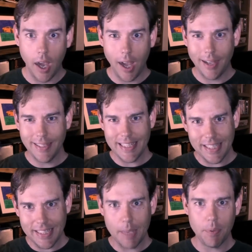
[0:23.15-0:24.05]

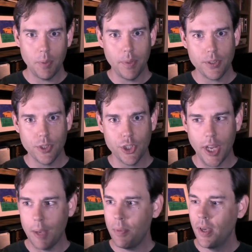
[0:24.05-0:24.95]
It's a typical Pilsner
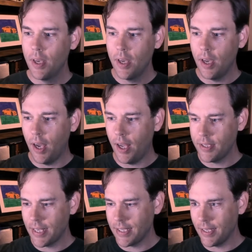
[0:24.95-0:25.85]
shape, set